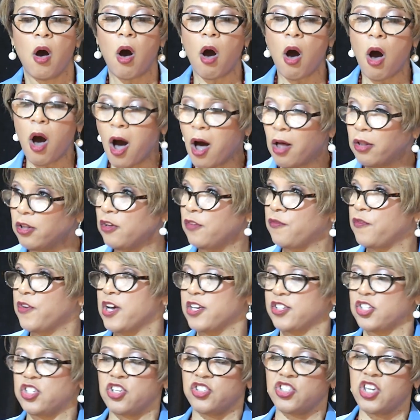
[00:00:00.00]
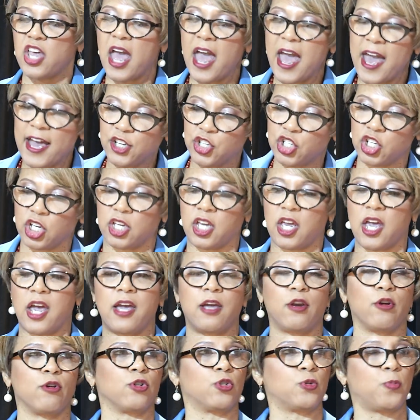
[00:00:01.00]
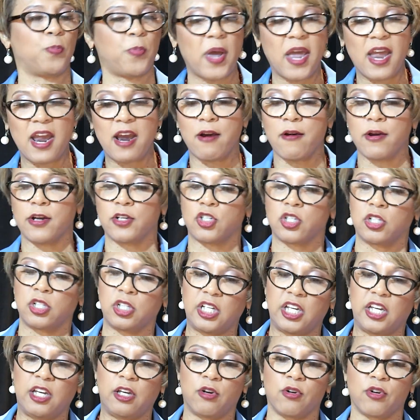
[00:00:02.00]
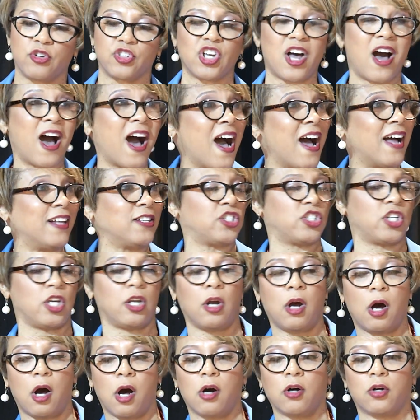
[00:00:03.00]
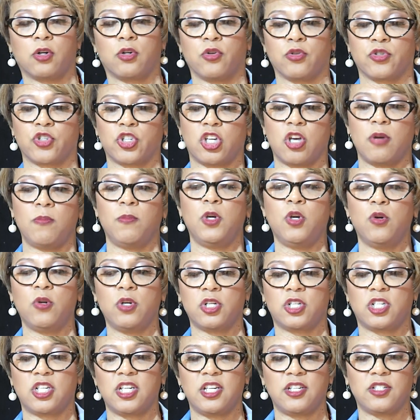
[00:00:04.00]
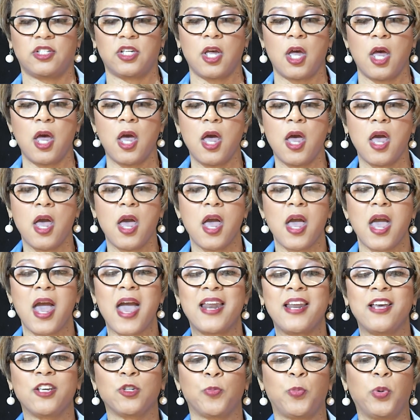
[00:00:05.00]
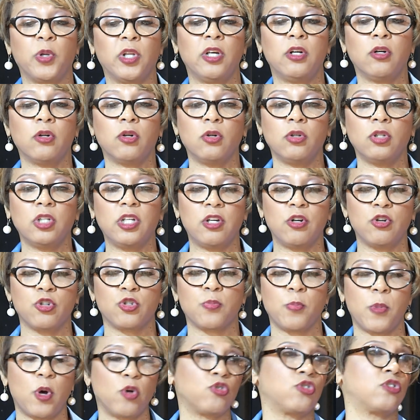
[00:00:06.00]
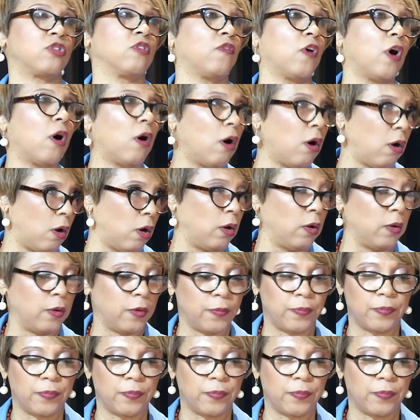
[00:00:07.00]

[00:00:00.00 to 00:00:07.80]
All of us as educators, parents, leaders, aunts and uncles, communities, and as political leaders most of all.